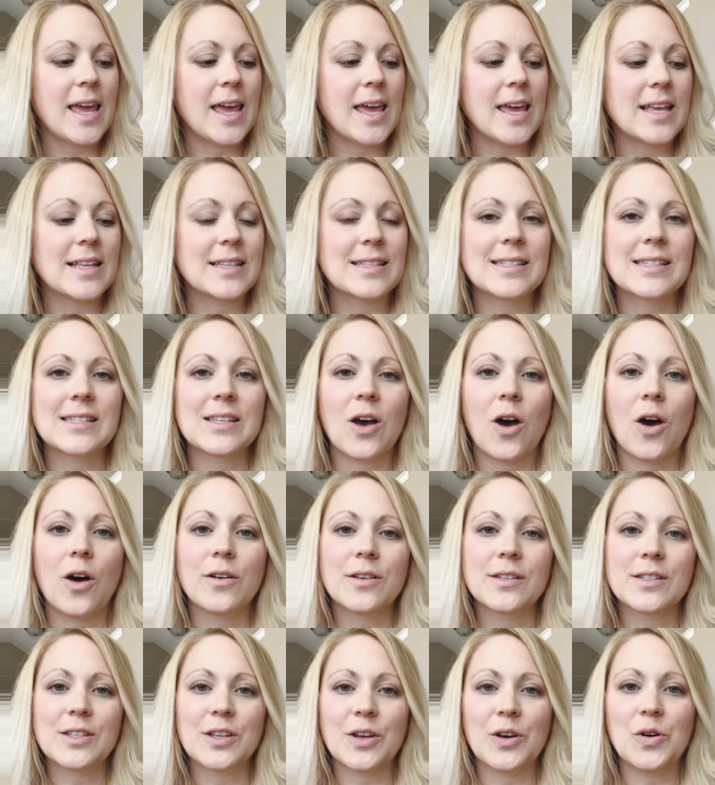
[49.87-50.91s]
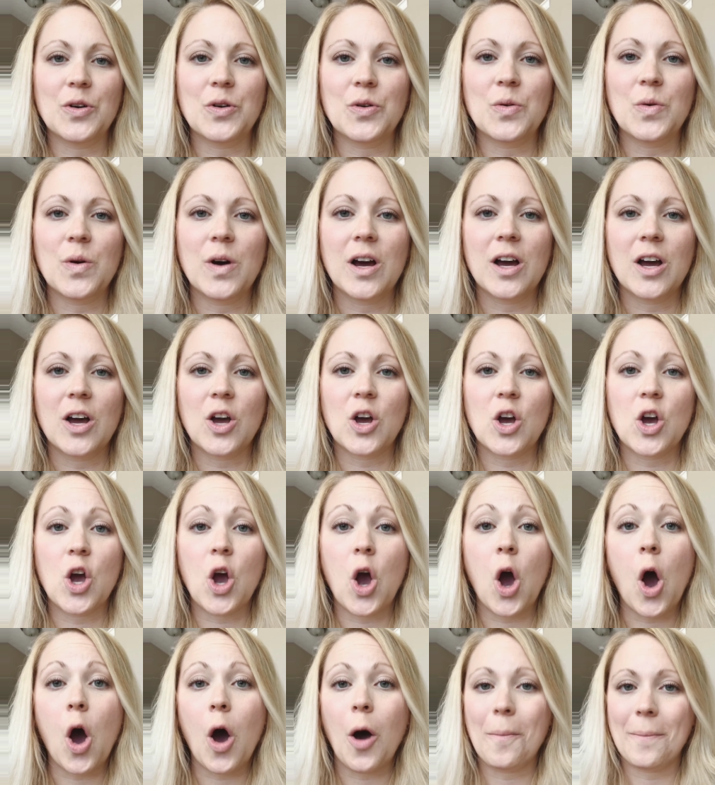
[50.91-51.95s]
It's also
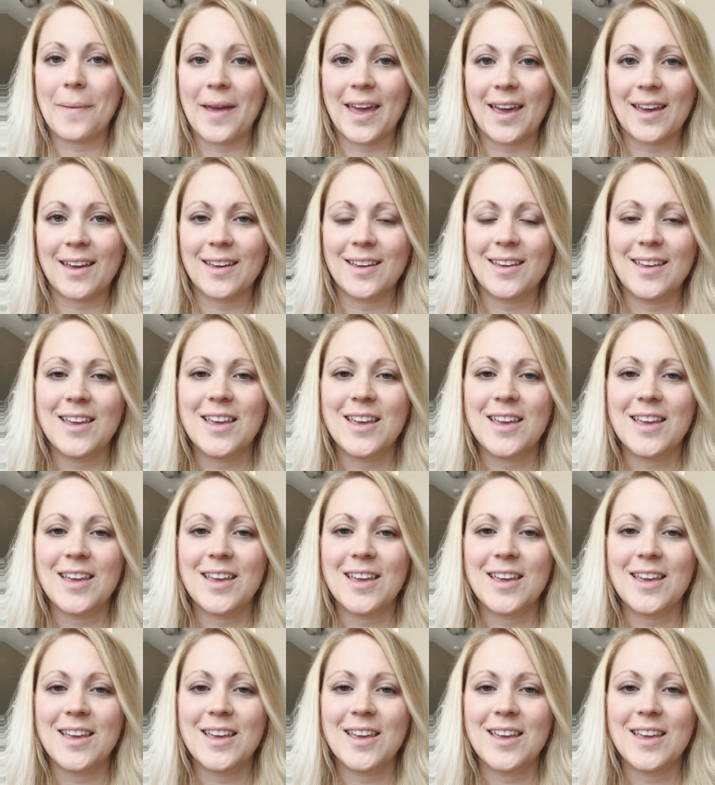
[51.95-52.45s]
calming.